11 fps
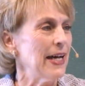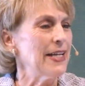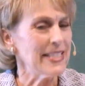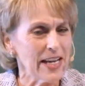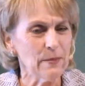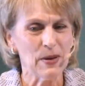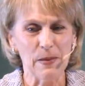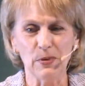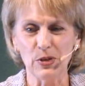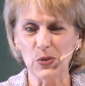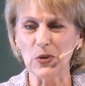a
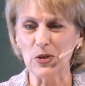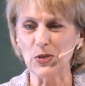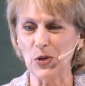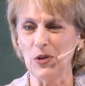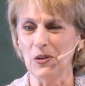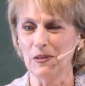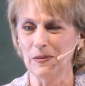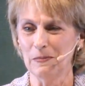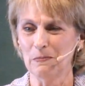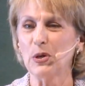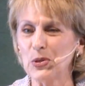sandpaper to our soul
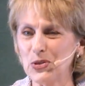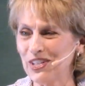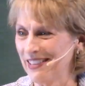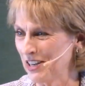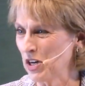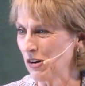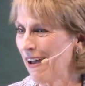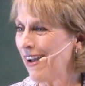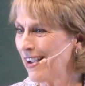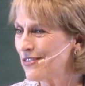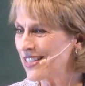person in our
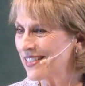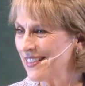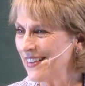lives.